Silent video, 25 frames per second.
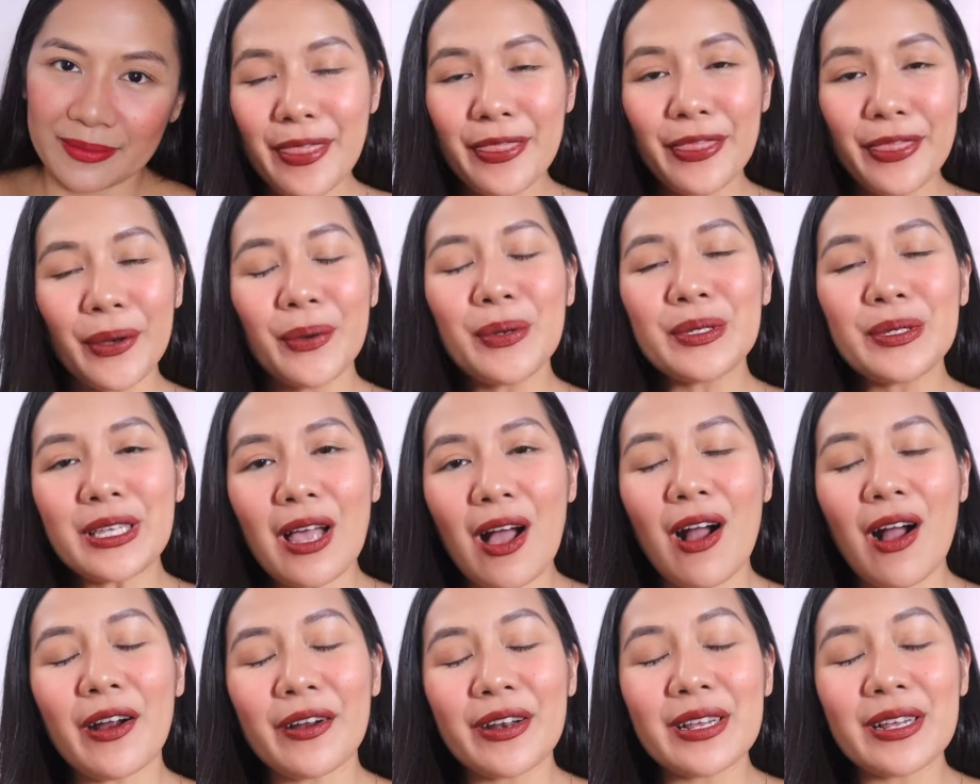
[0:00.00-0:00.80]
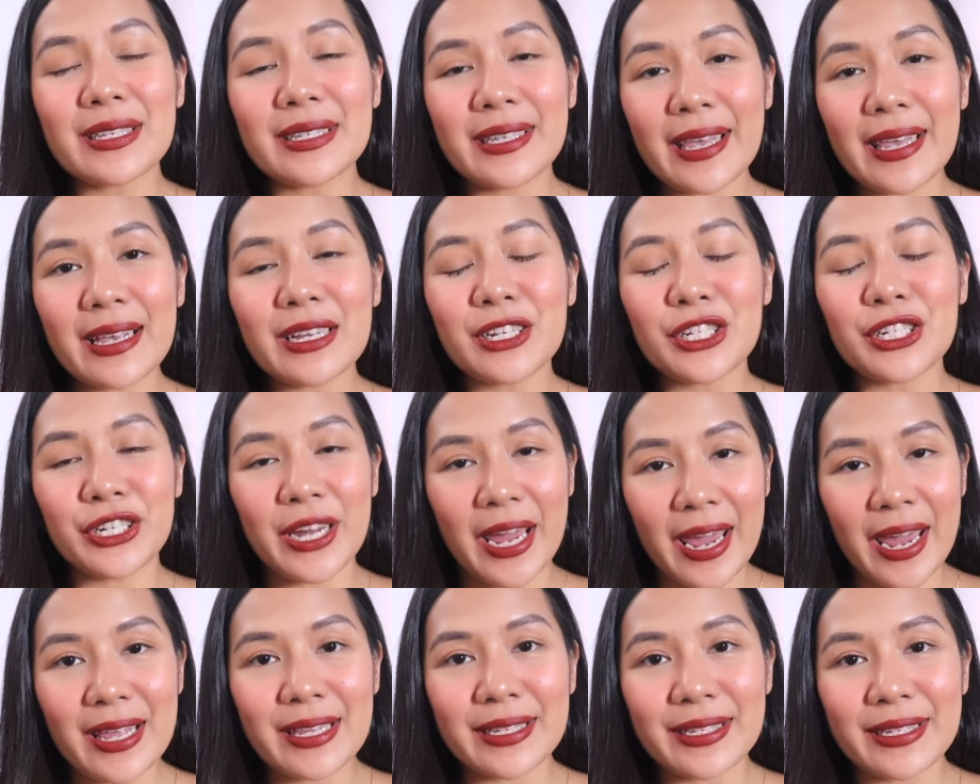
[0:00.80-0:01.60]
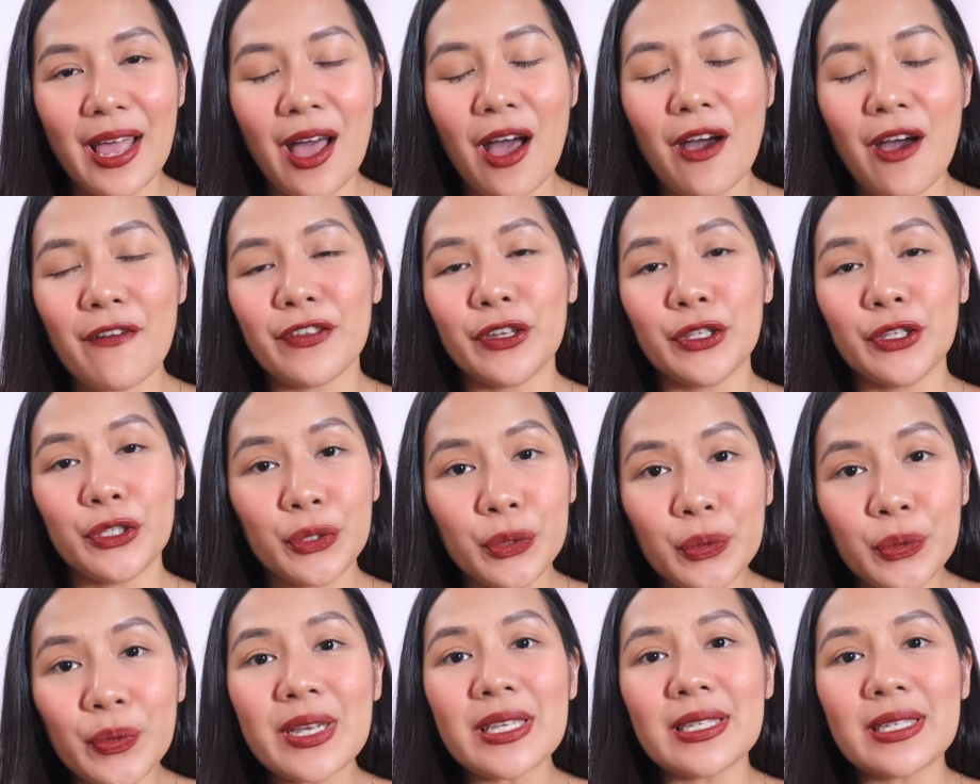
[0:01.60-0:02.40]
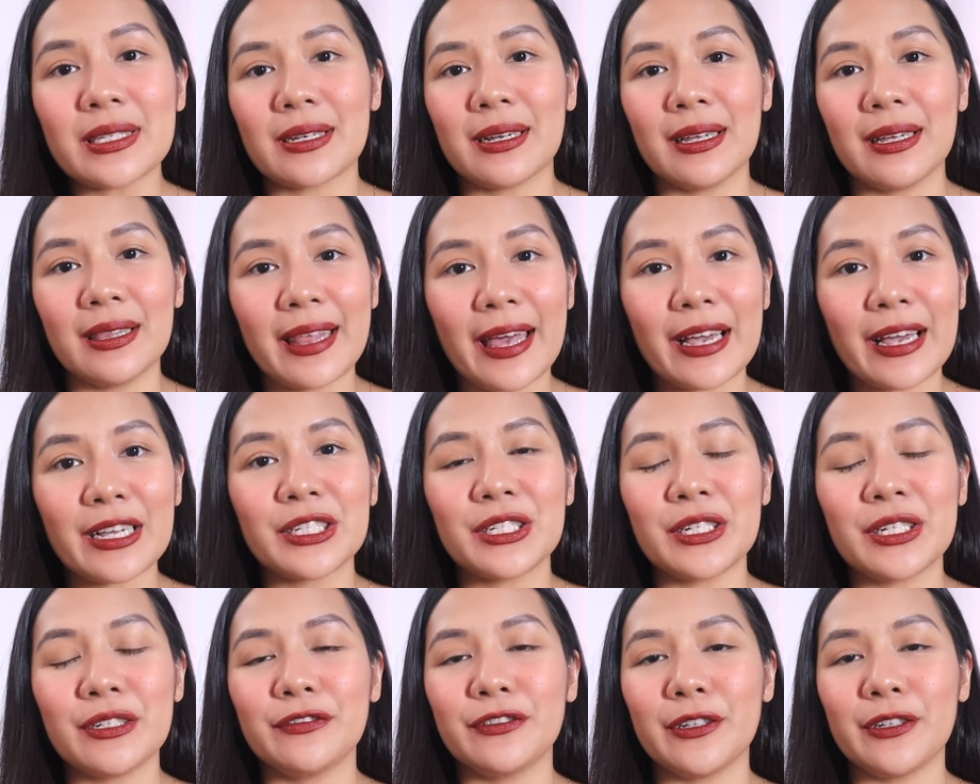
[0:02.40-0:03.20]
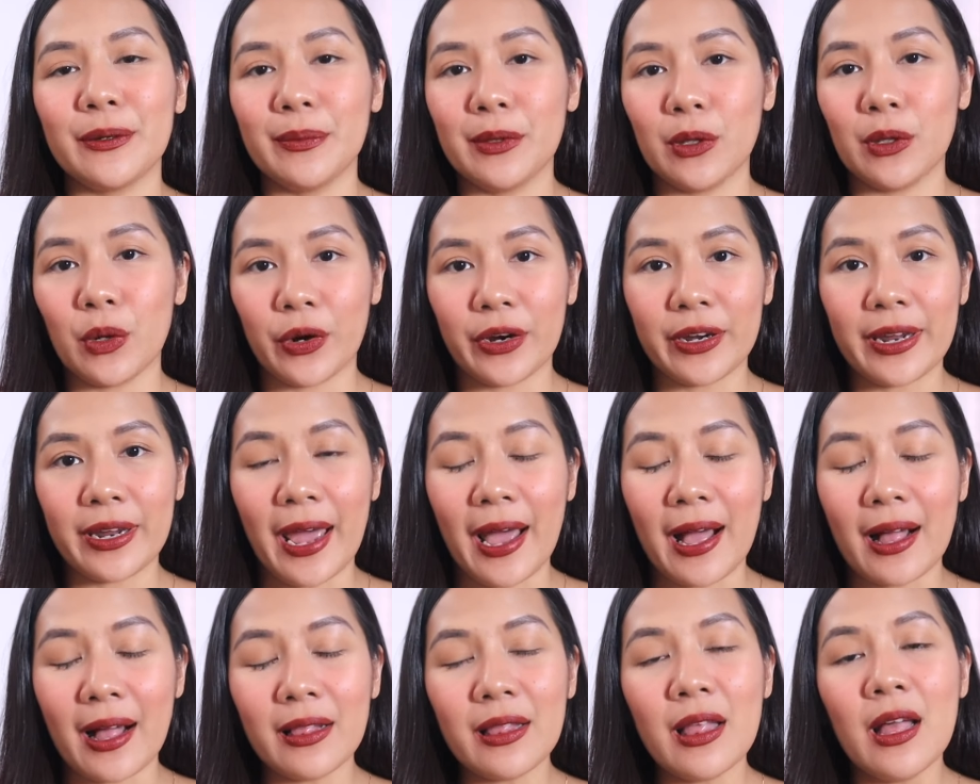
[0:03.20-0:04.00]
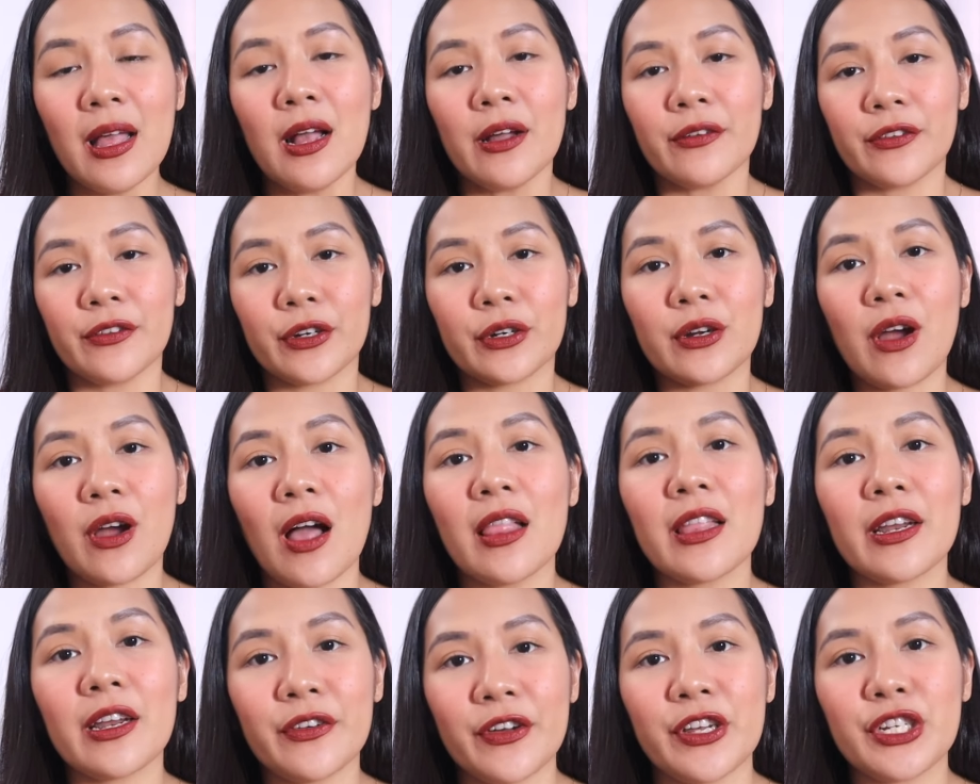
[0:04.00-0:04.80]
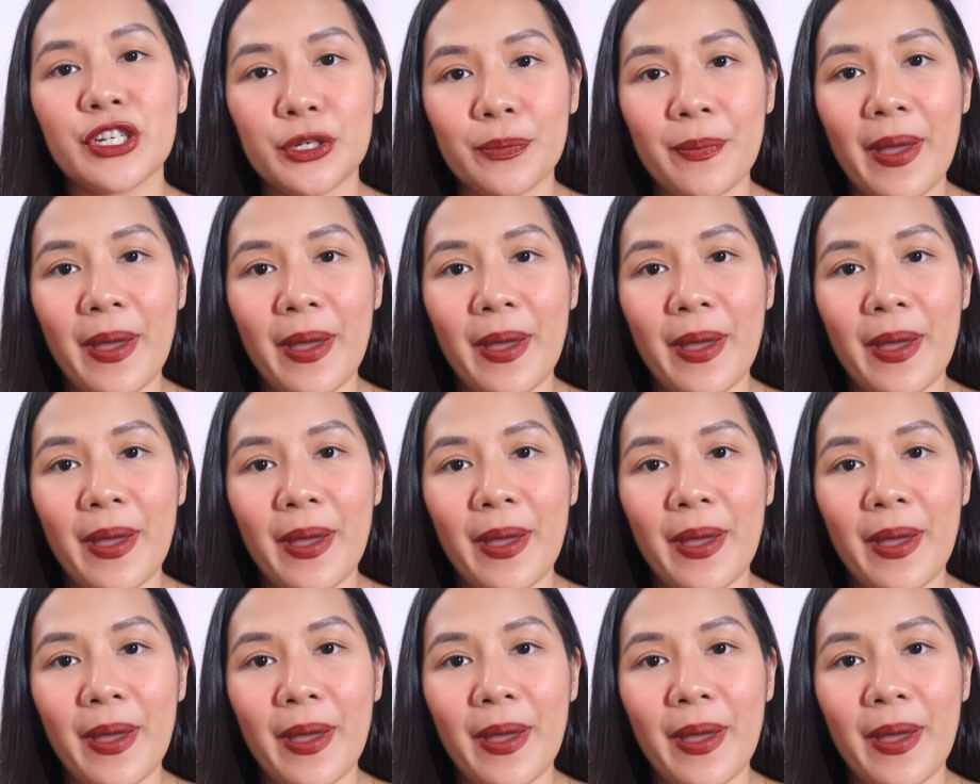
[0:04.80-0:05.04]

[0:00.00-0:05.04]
And those are the 6 shades of the newest collection from L'Oreal, their Color Rich